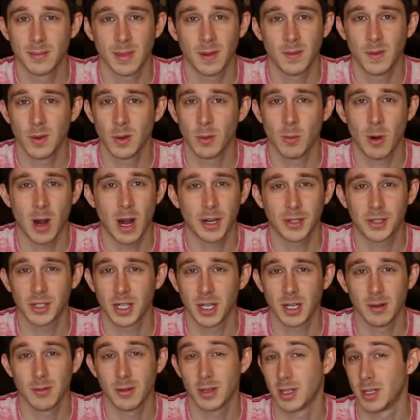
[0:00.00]
if you're
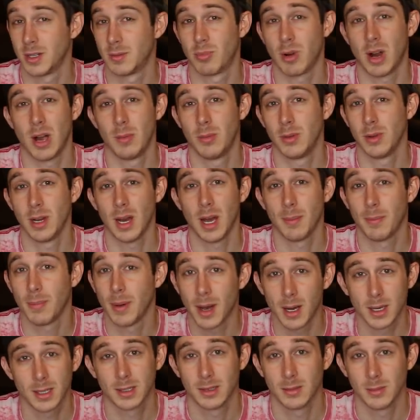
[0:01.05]
watching, which is probably not
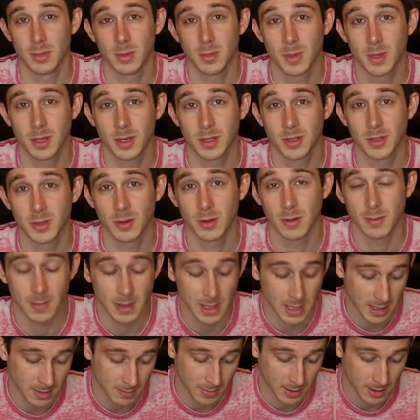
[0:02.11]
possible because you're a
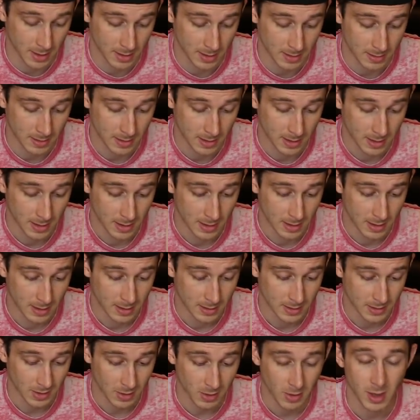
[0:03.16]
bee, but
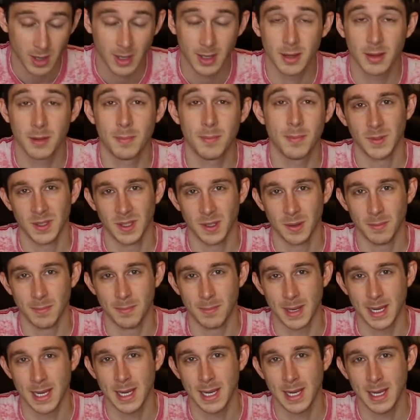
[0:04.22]
sorry to the bees. So
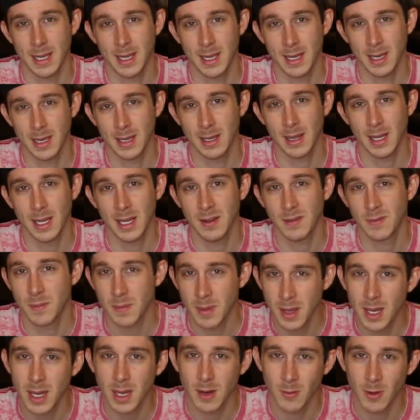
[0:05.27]
believe
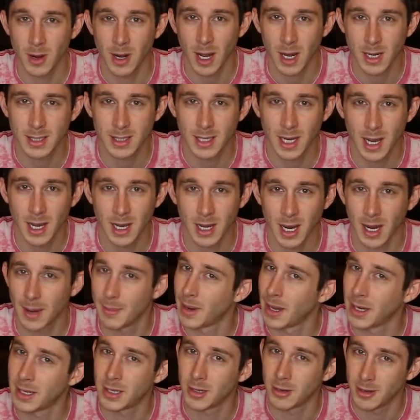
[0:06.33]
me when I tell you
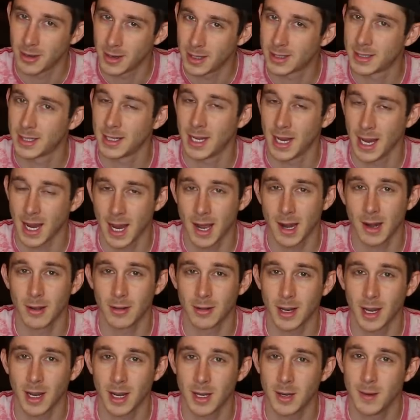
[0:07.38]
I'm not doing this again,
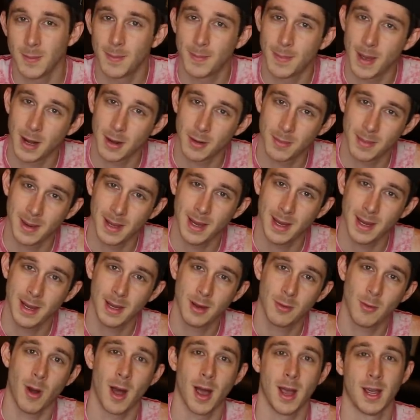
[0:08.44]
okay? You better
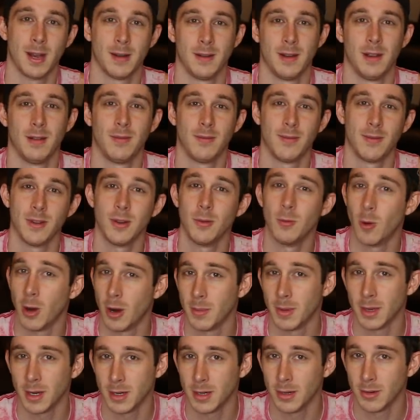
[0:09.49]
be quiet. If you
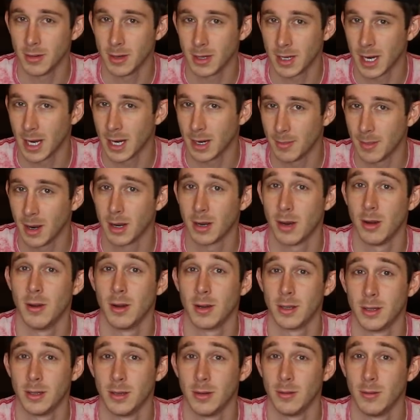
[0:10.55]
want me to do it again, I'm not
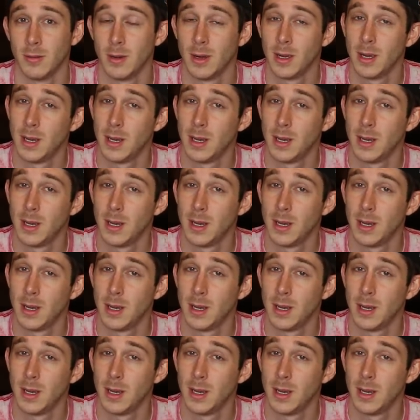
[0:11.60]
going to.